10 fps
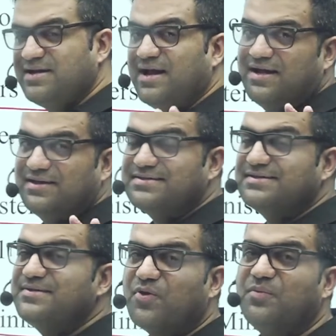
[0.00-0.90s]
This is the
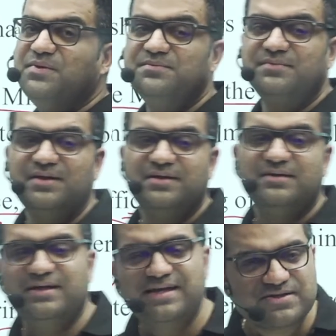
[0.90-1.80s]
problem. It
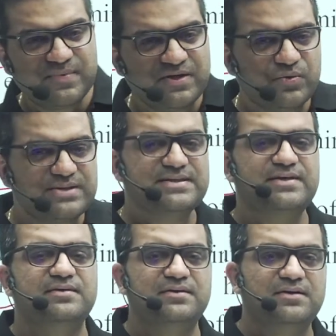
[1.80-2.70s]
has been twisted
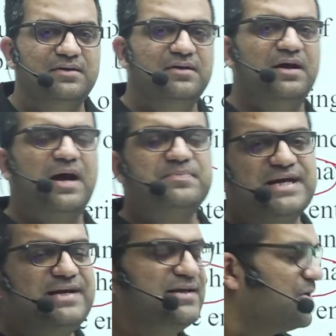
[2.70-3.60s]
upside
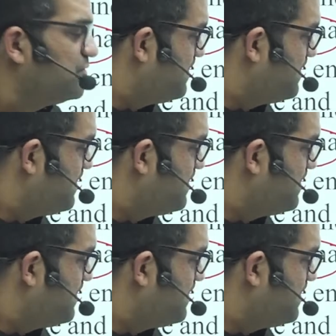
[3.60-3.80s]
down.